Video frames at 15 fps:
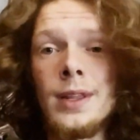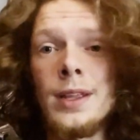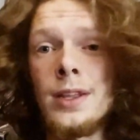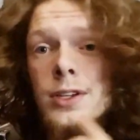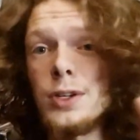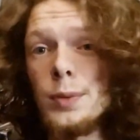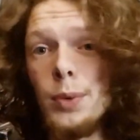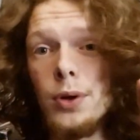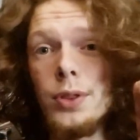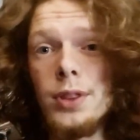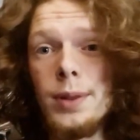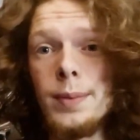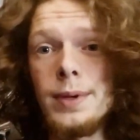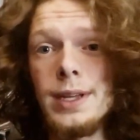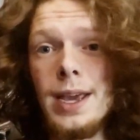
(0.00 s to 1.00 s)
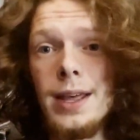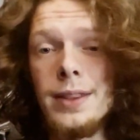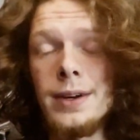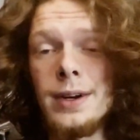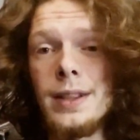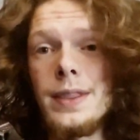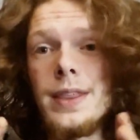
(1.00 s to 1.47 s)
so both of them
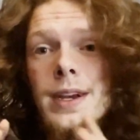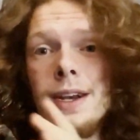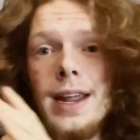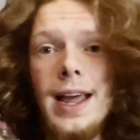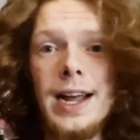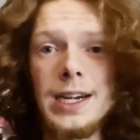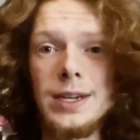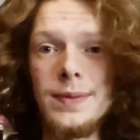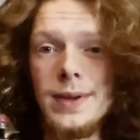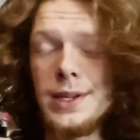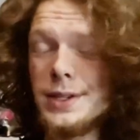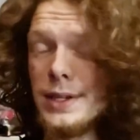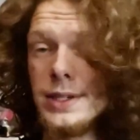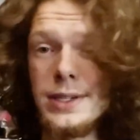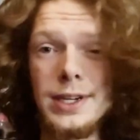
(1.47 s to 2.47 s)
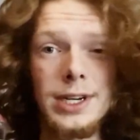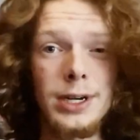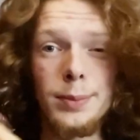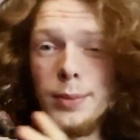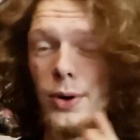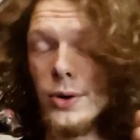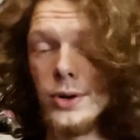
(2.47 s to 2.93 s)
together, then it activates, say, your
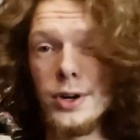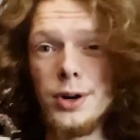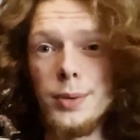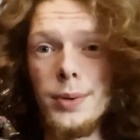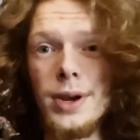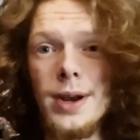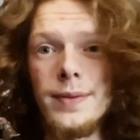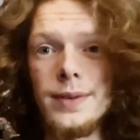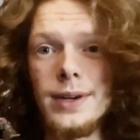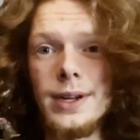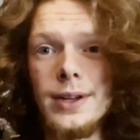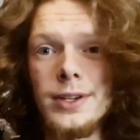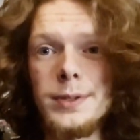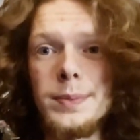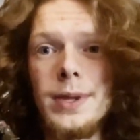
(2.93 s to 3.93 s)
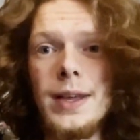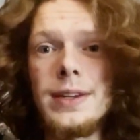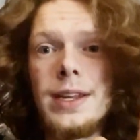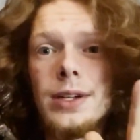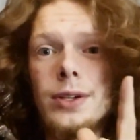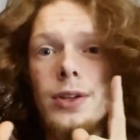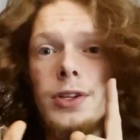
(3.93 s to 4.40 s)
motor or whatever else. But you have
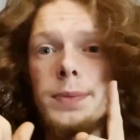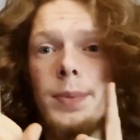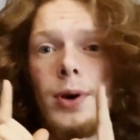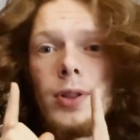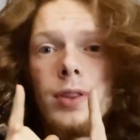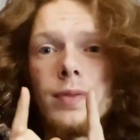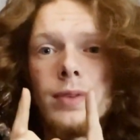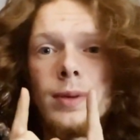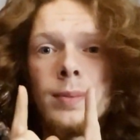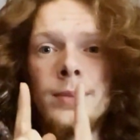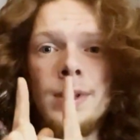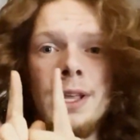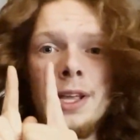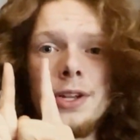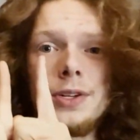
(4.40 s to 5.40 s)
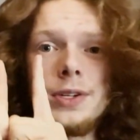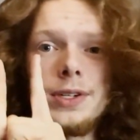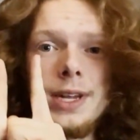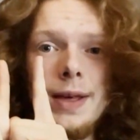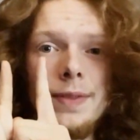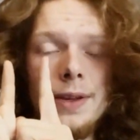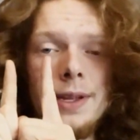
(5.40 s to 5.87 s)
to close both of them. So you just
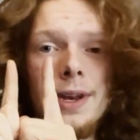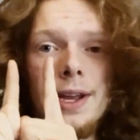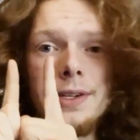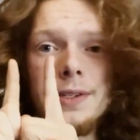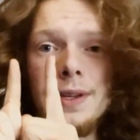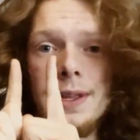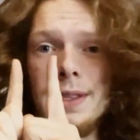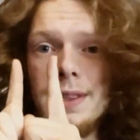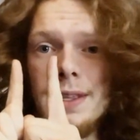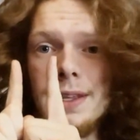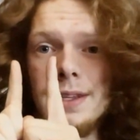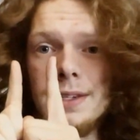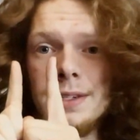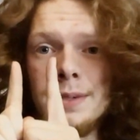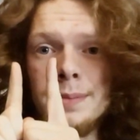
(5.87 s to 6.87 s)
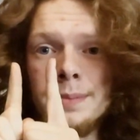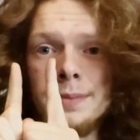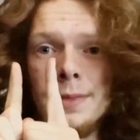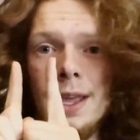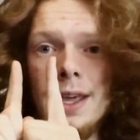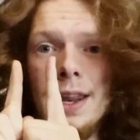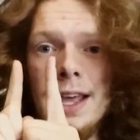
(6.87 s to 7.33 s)
have the connection like this,
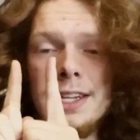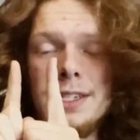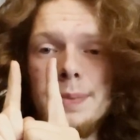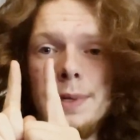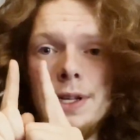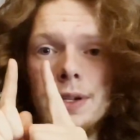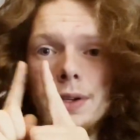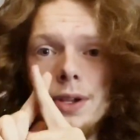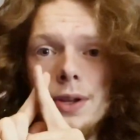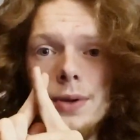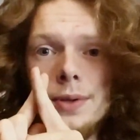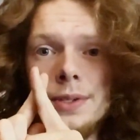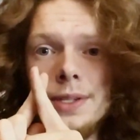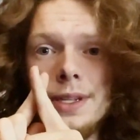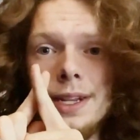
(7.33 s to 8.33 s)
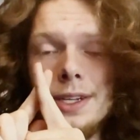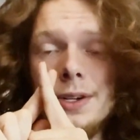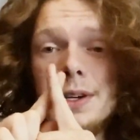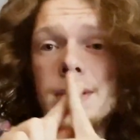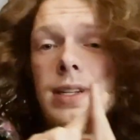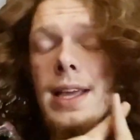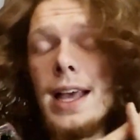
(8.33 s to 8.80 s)
and it has to be closed. The
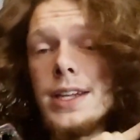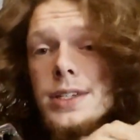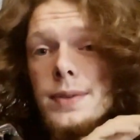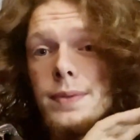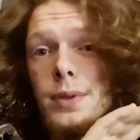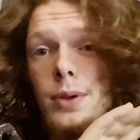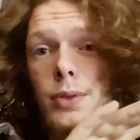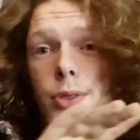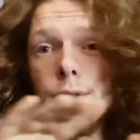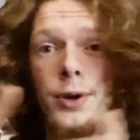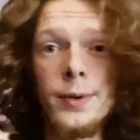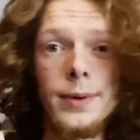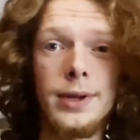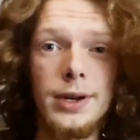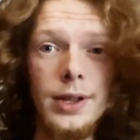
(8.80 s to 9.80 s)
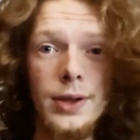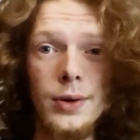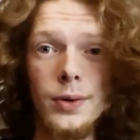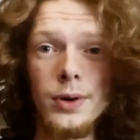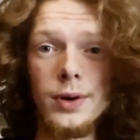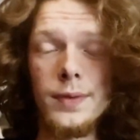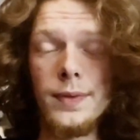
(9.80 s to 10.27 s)
electricity has to flow through it in
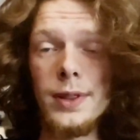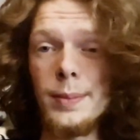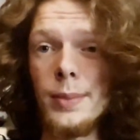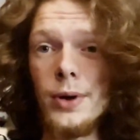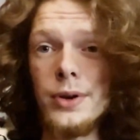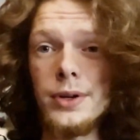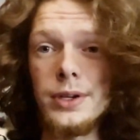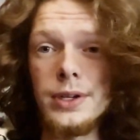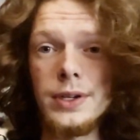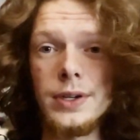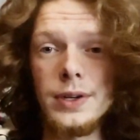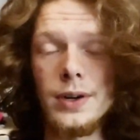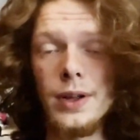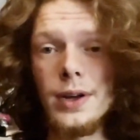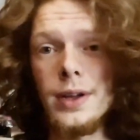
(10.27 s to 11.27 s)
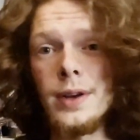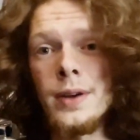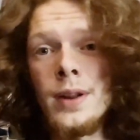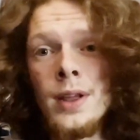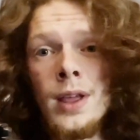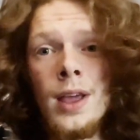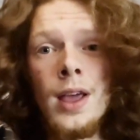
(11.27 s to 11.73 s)
order for the motor to turn on.
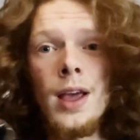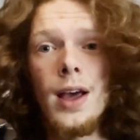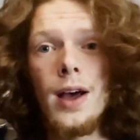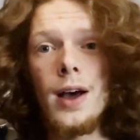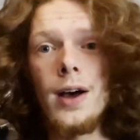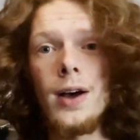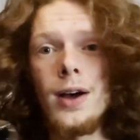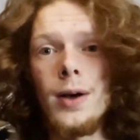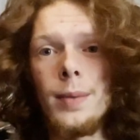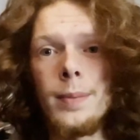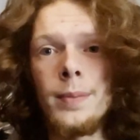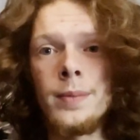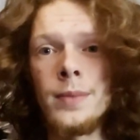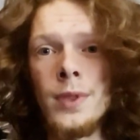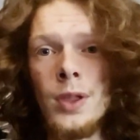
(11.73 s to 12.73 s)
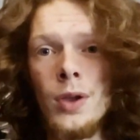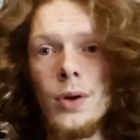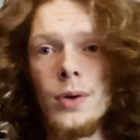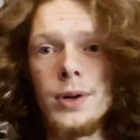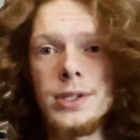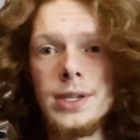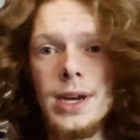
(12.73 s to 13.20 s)

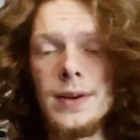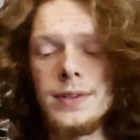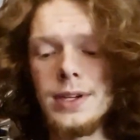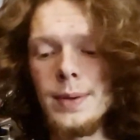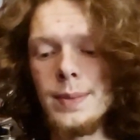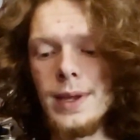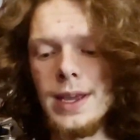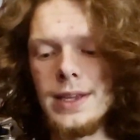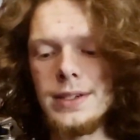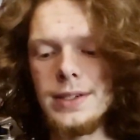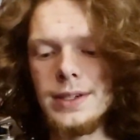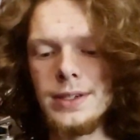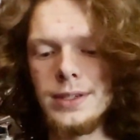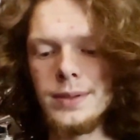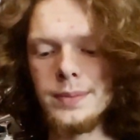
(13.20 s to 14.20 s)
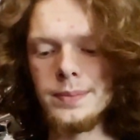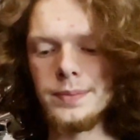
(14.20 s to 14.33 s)
Or inside of some cases,